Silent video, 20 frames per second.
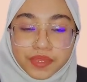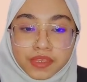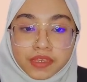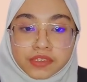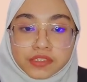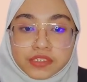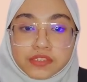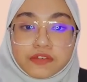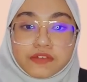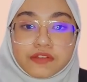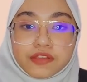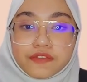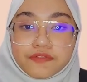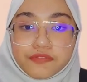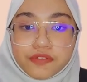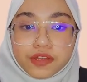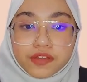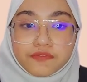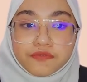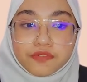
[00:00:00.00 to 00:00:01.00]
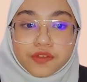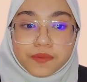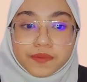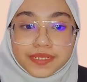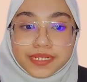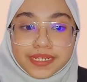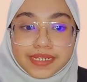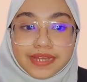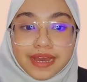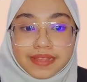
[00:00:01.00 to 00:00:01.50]
So, referring
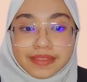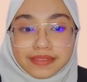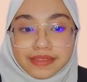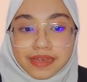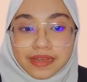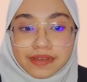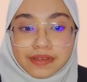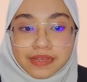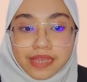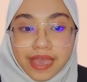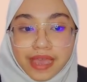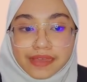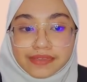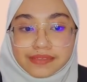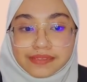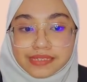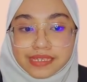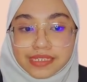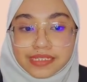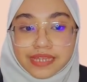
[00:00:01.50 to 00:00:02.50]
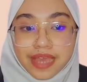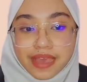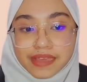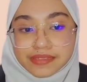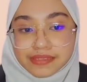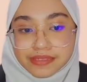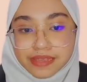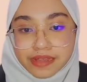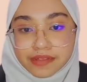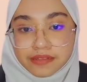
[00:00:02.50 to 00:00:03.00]
from the data in the
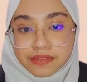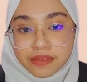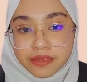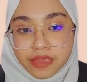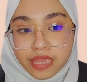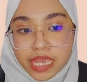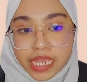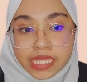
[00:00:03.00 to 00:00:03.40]
Excel,